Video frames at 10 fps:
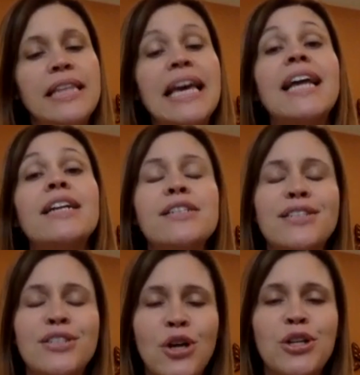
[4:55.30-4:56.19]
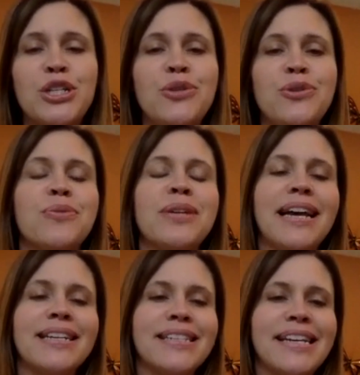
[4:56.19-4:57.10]
then start to use the
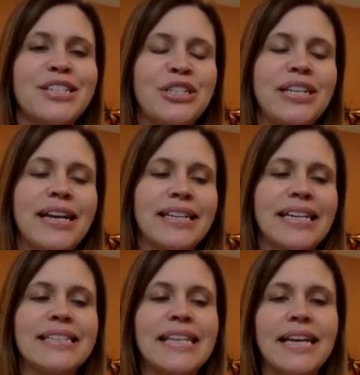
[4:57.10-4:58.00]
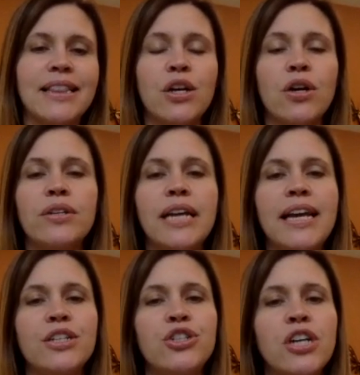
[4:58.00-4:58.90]
relaxation techniques I'd learned
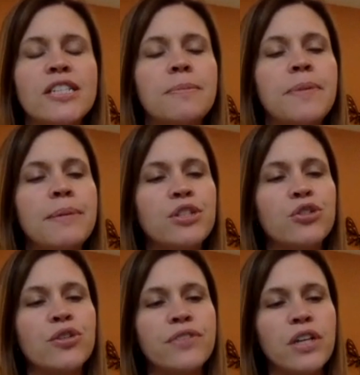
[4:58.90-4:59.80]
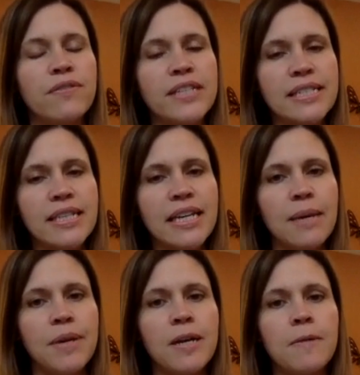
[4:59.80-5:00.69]
and just be able to drift off to
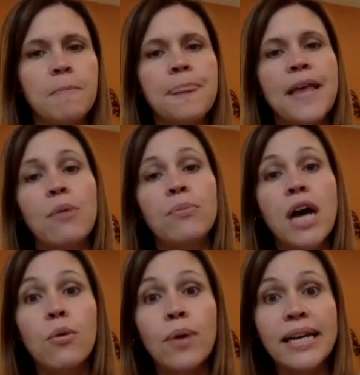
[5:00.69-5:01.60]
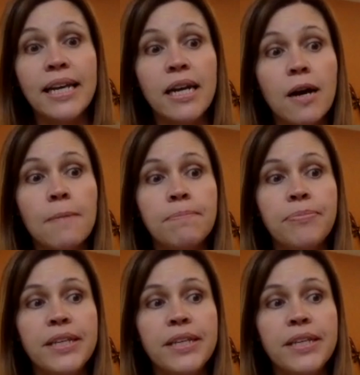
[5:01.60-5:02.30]
sleep. I'm not waking up